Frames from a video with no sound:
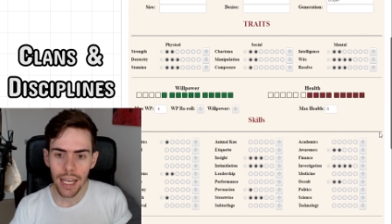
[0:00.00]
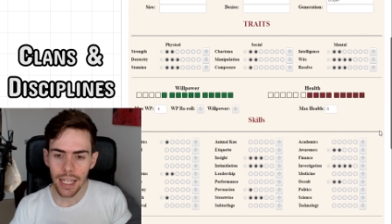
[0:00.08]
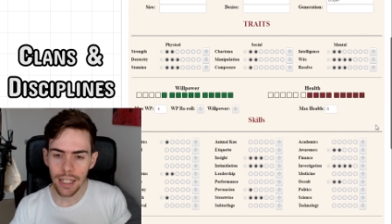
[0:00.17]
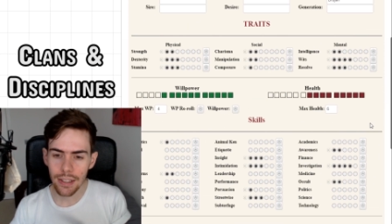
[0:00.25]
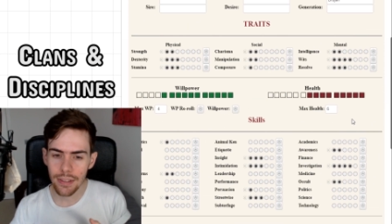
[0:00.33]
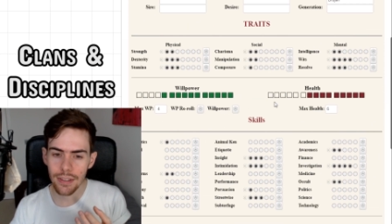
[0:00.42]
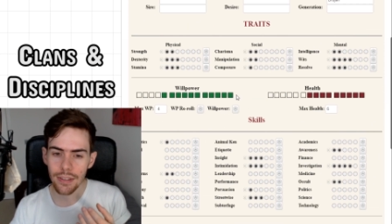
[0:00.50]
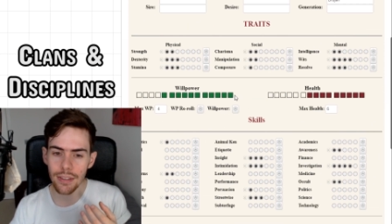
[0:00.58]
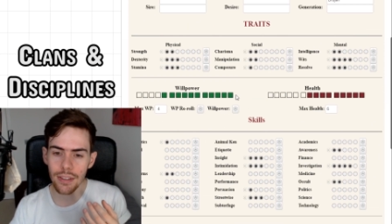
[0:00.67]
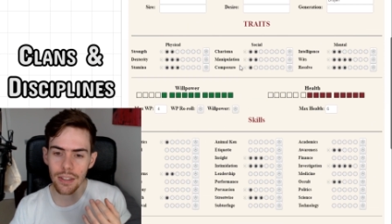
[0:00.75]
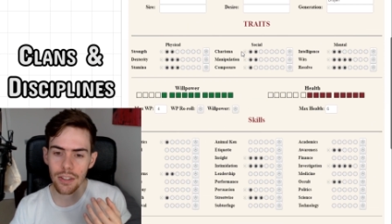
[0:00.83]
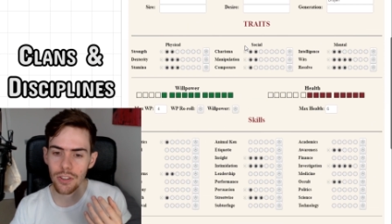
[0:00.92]

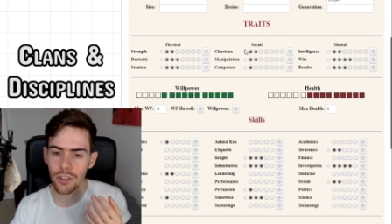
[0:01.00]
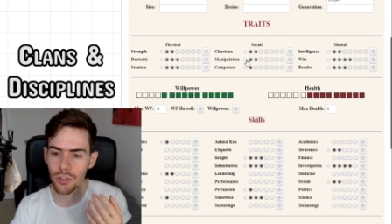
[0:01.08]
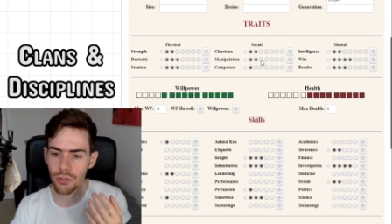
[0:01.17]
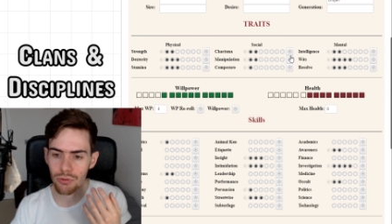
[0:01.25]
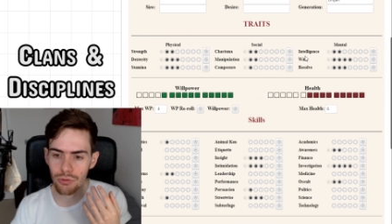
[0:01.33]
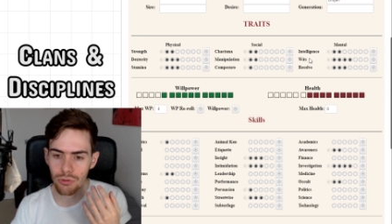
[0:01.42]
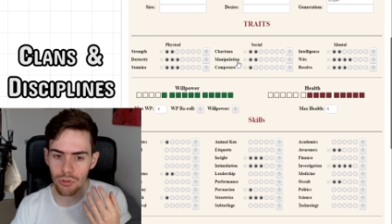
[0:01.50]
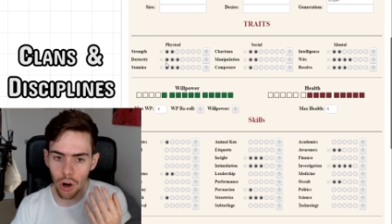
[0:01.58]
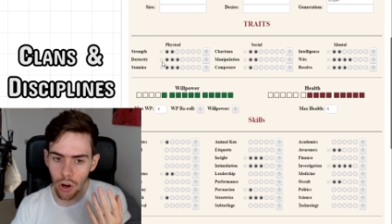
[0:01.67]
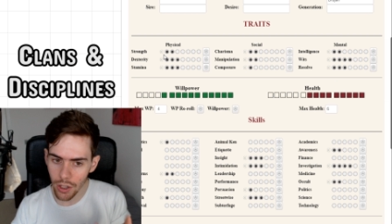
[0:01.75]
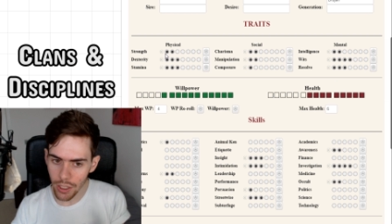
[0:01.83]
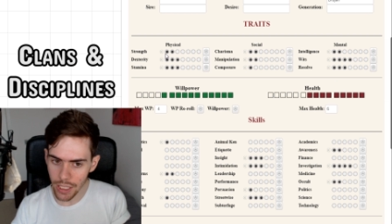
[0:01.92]
isn't the
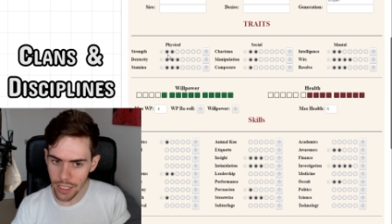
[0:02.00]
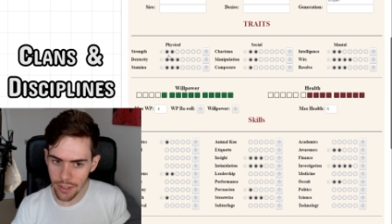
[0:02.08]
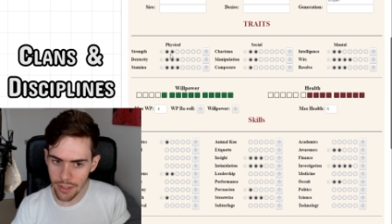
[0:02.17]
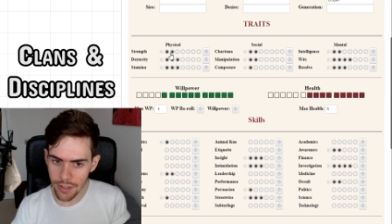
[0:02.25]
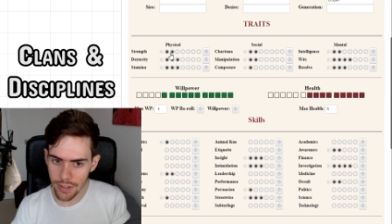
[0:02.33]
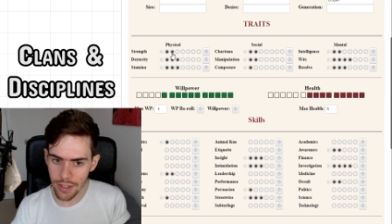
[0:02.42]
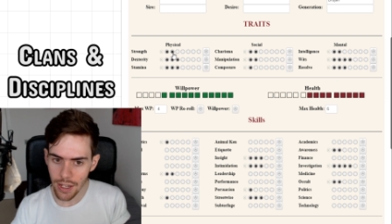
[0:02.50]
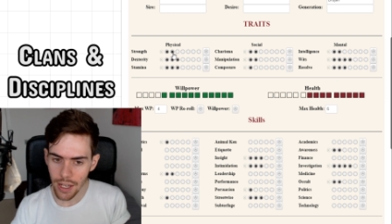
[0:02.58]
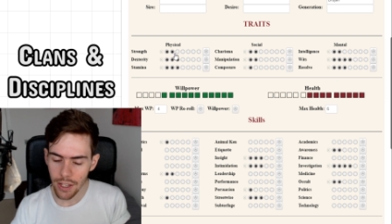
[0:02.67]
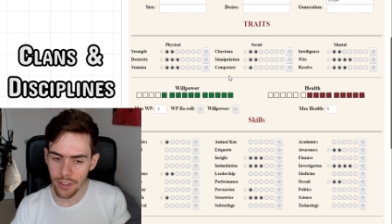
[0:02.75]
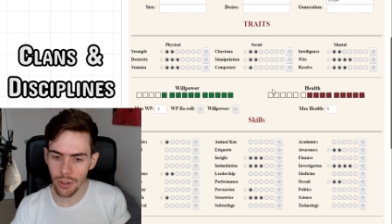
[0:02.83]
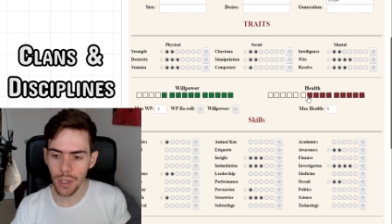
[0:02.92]
strongest,
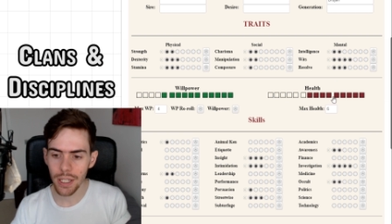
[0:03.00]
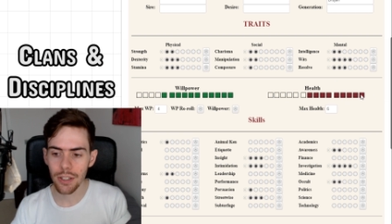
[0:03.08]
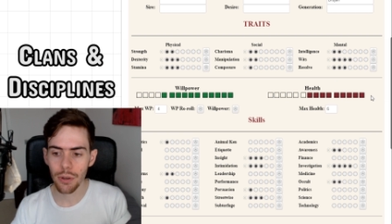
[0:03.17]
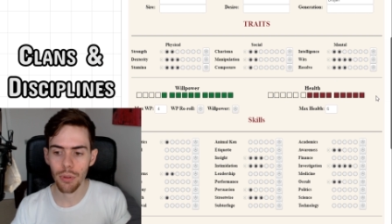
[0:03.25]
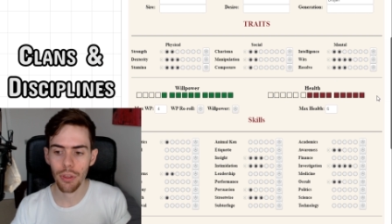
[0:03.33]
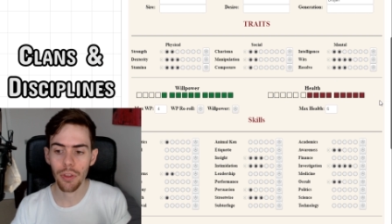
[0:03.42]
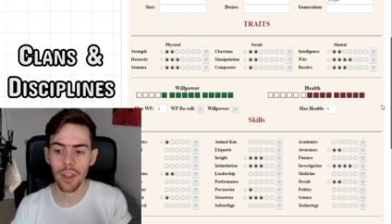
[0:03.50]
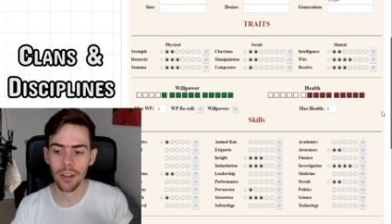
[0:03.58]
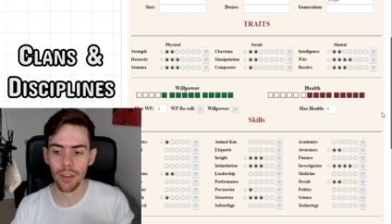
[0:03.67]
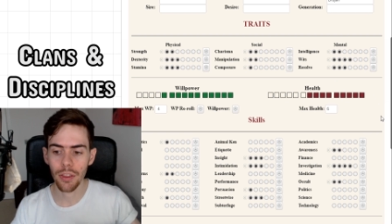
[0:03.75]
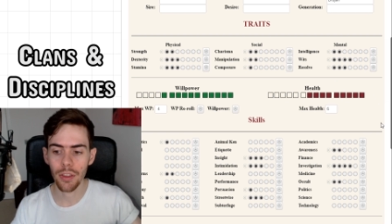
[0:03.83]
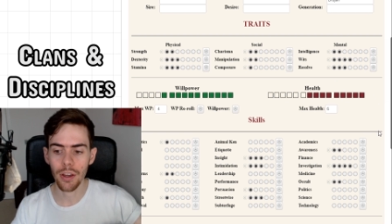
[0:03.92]
so I don't
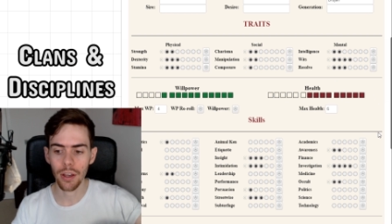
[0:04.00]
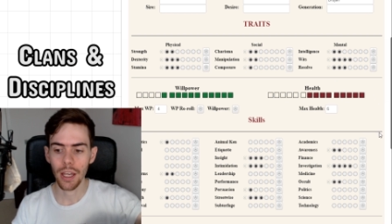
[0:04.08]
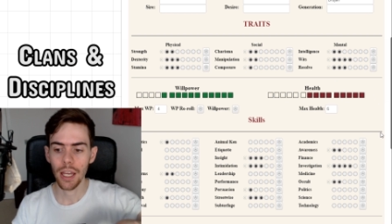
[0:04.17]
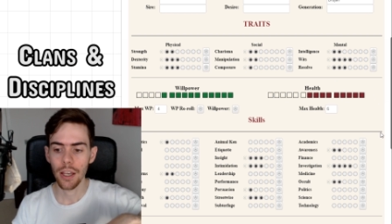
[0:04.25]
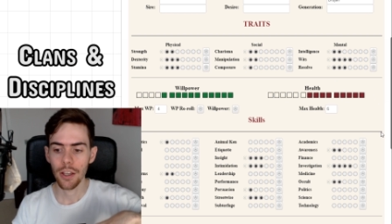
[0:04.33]
think that